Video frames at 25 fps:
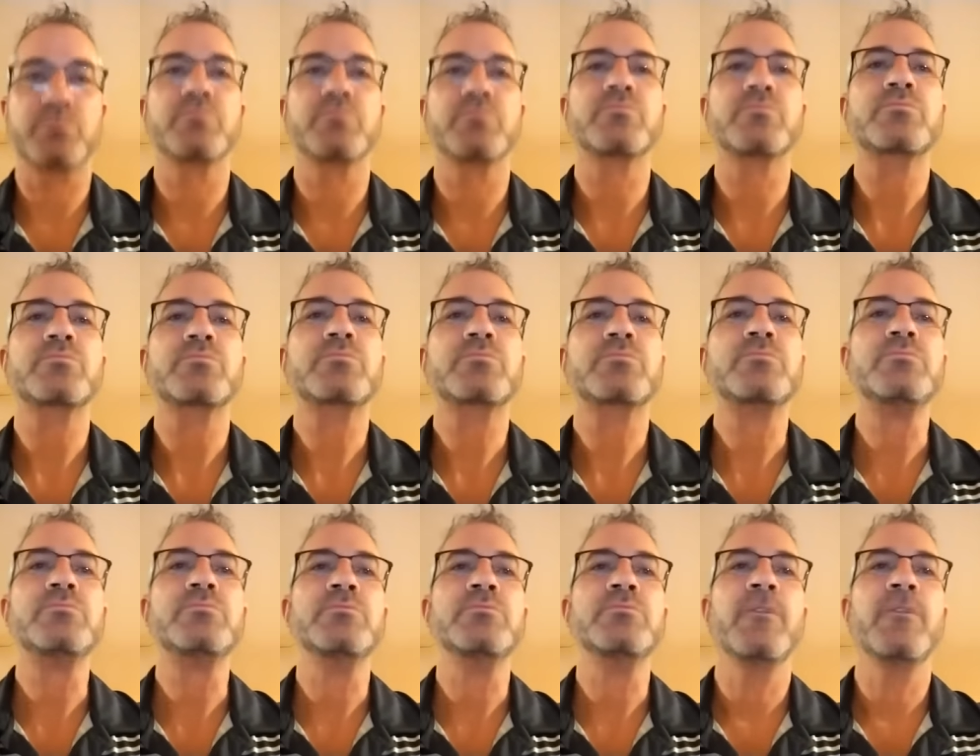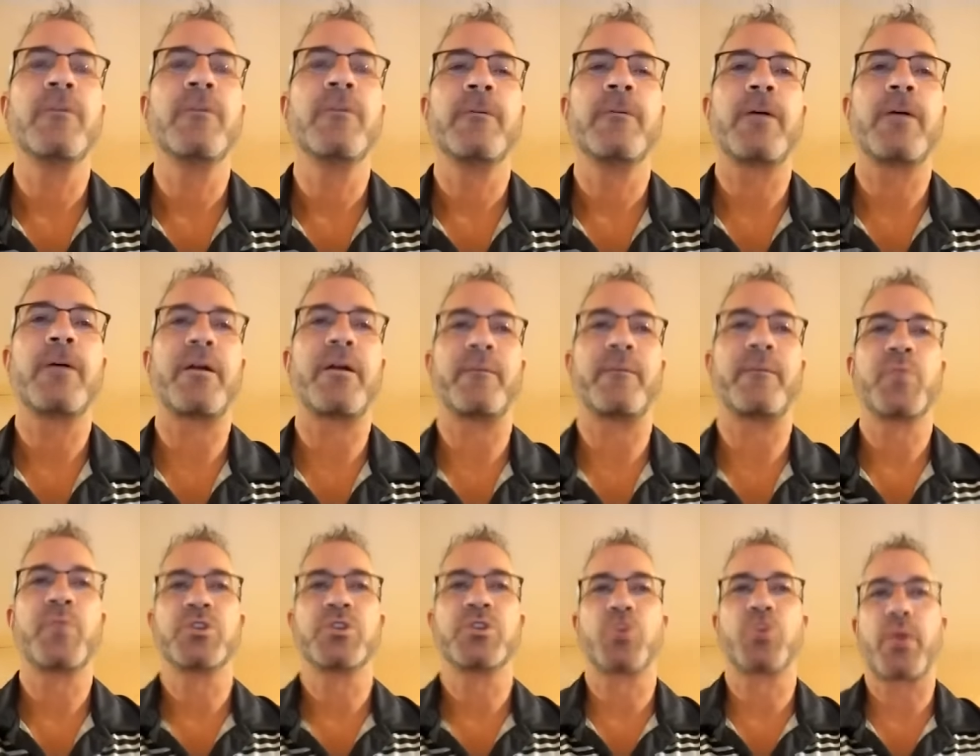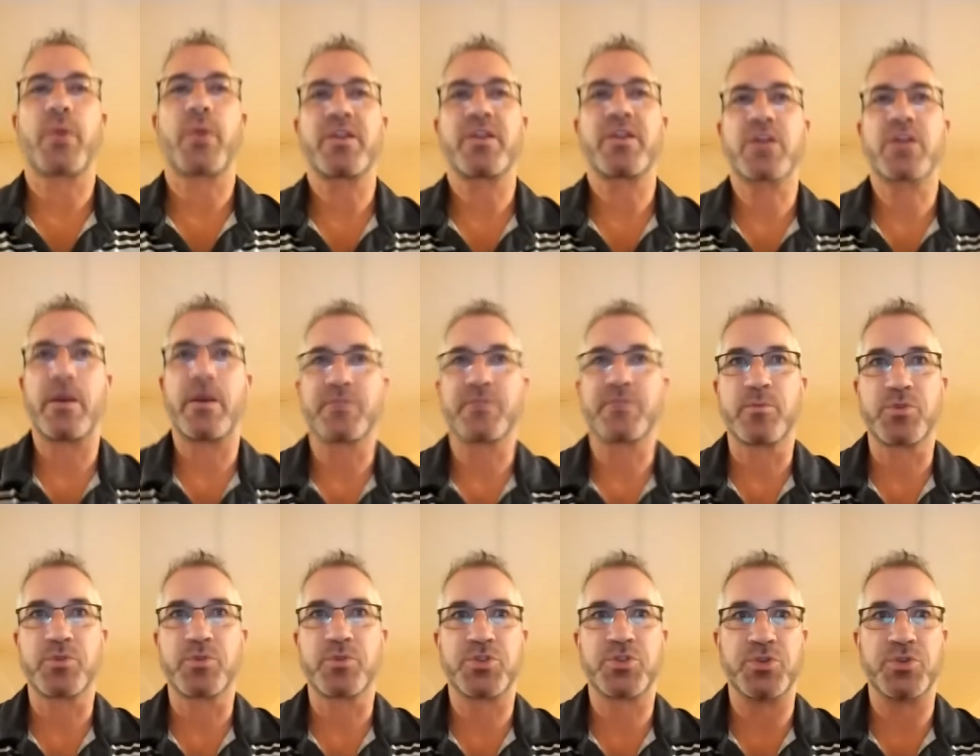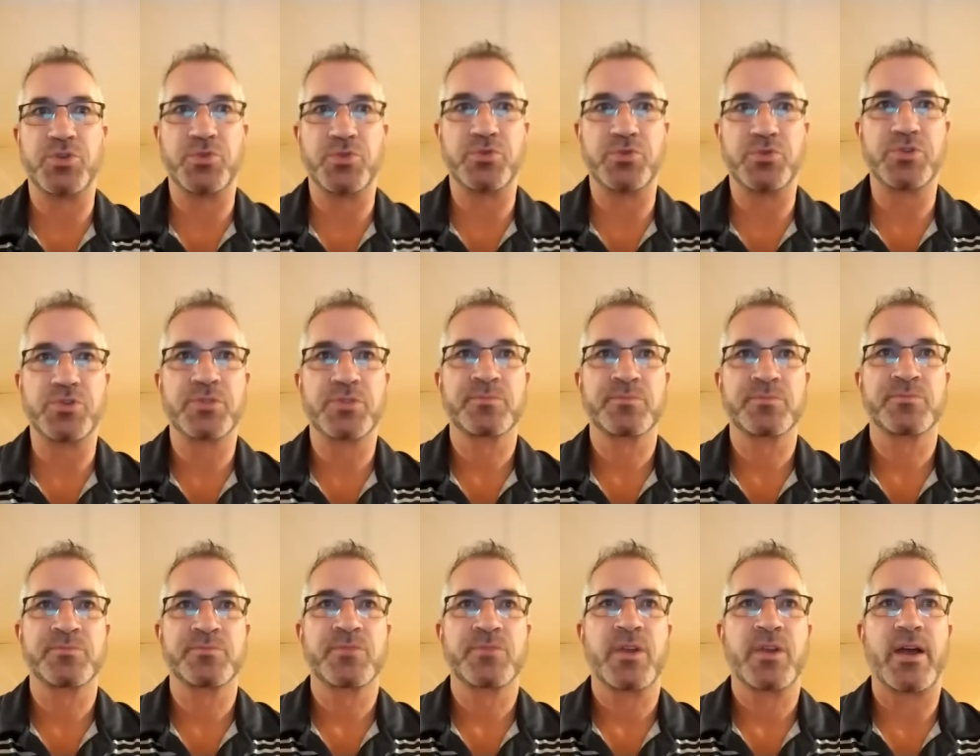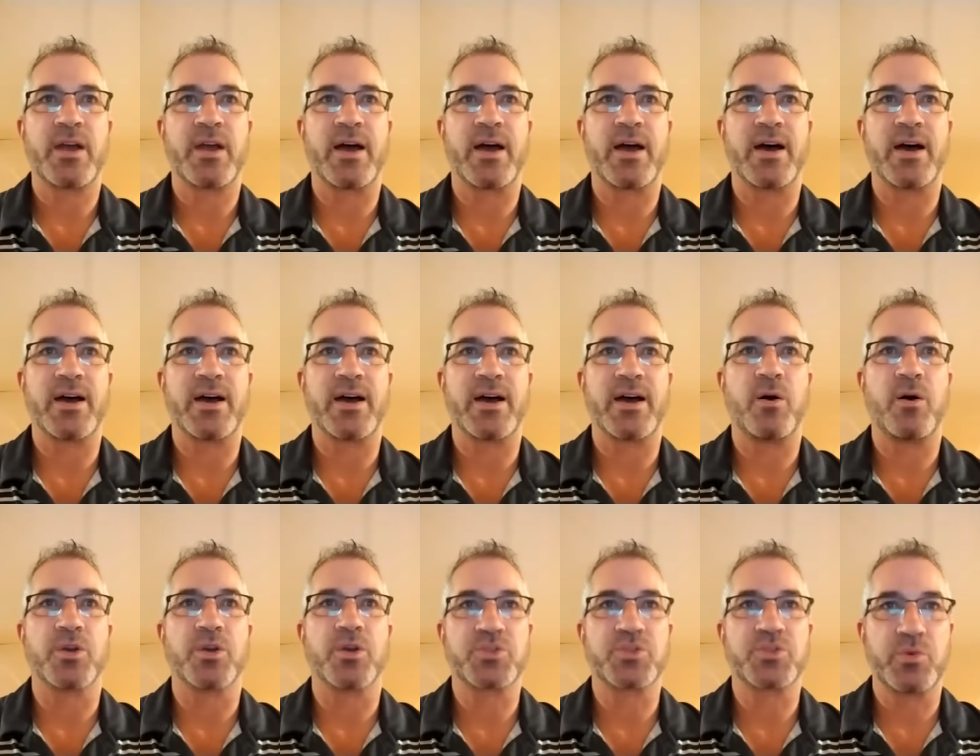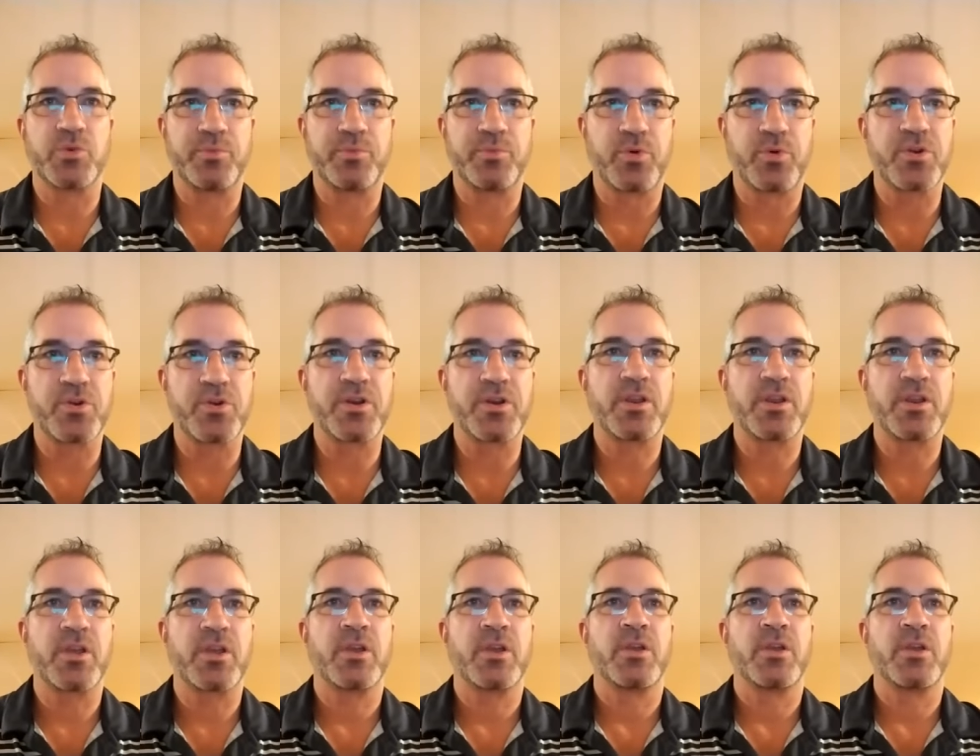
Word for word: All right, so wearing comfortable shoes, uh, also important.